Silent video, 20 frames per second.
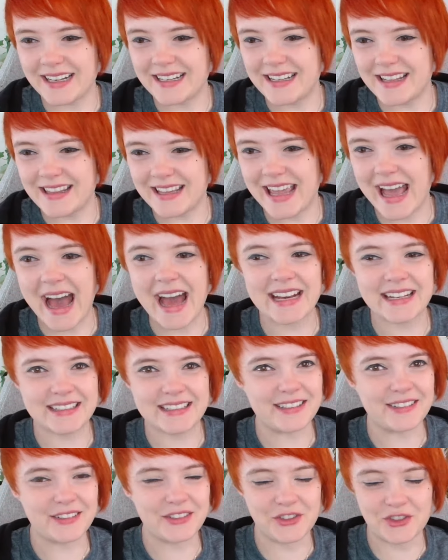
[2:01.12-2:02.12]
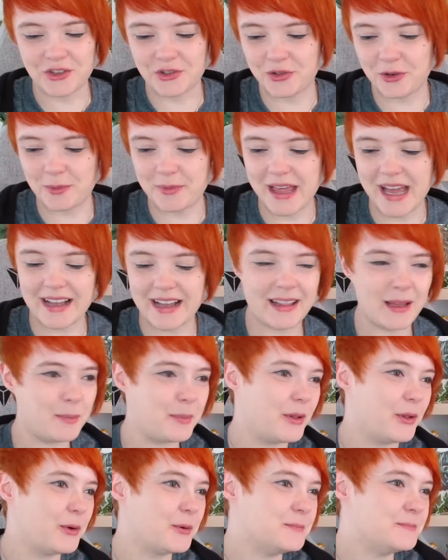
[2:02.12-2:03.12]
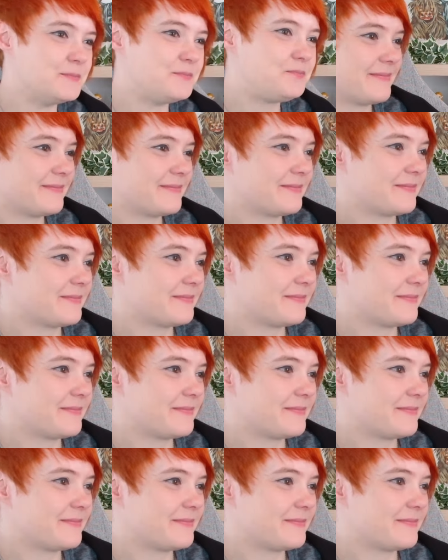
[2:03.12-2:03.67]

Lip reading: into the characters just from that clip alone.